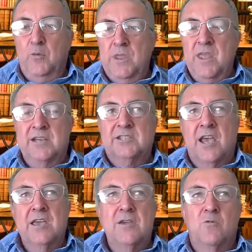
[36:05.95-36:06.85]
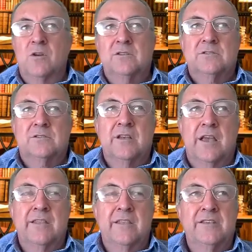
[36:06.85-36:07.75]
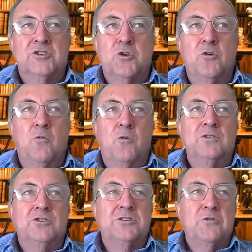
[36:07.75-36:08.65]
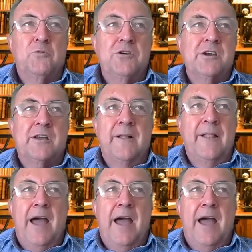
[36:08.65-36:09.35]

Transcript: When they say you want, the school wants you to work